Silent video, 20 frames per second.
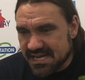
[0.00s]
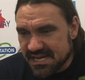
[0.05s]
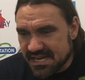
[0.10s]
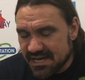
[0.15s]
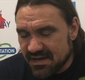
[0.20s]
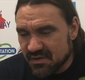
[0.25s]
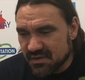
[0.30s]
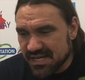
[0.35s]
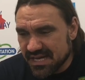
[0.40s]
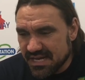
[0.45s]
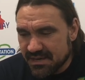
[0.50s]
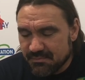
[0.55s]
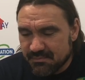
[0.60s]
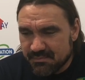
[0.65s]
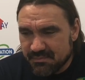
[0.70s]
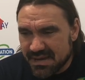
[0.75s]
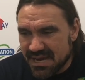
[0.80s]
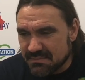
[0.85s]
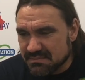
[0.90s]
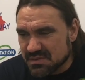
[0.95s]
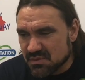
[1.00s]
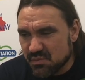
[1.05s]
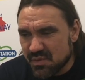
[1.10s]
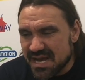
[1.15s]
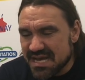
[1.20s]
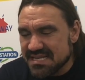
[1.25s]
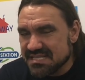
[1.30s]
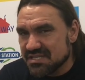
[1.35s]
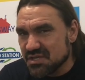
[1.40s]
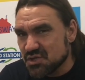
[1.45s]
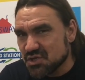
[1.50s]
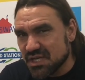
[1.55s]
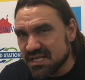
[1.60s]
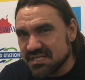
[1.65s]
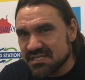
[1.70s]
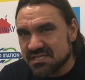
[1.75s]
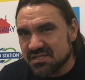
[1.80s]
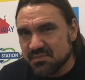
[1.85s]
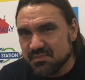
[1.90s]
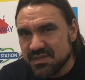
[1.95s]
care, okay, perhaps where is the
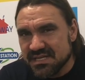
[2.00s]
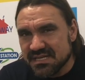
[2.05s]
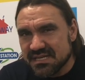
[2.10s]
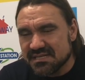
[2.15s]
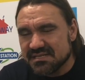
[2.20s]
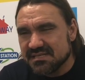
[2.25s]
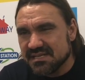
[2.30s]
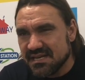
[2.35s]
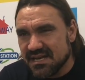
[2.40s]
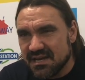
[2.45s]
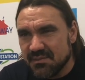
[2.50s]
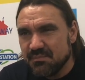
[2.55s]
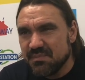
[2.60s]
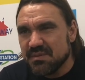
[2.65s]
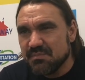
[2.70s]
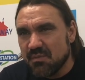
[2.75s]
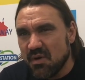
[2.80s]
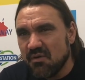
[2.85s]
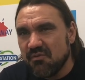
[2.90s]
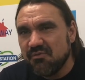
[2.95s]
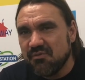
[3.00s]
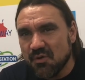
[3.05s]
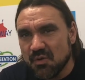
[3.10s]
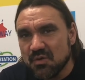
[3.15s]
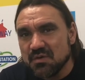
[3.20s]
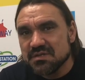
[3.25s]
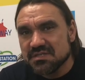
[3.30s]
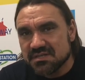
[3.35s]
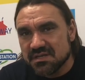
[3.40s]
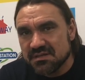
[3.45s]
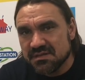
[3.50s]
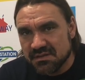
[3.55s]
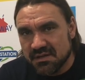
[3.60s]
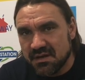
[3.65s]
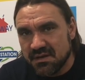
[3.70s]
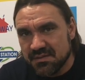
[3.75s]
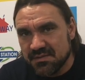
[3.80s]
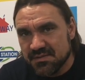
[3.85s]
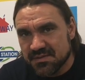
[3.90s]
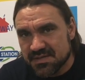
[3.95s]
chance to beat us, they are a bit more focused
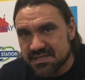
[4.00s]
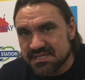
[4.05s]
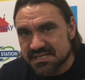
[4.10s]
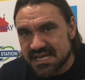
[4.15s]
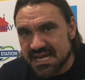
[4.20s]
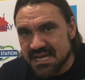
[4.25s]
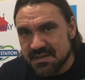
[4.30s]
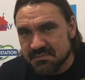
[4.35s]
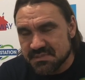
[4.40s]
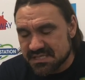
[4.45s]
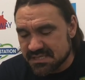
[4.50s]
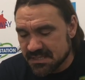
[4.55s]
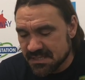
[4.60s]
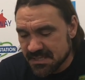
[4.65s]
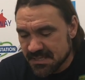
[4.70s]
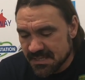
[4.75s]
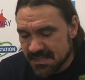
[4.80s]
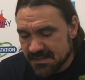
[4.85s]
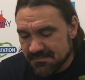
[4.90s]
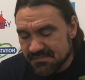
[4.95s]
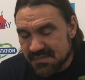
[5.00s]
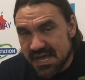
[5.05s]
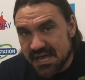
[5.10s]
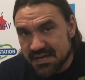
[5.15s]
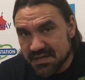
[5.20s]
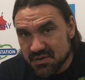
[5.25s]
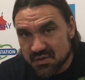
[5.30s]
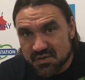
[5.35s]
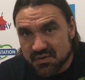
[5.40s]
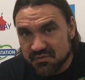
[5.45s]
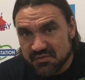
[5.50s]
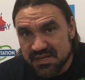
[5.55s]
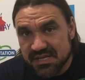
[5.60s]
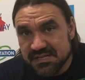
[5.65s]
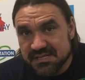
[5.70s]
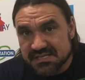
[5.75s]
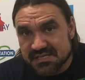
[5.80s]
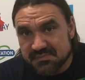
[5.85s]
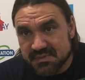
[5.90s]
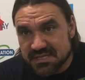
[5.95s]
on these games, you could feel this.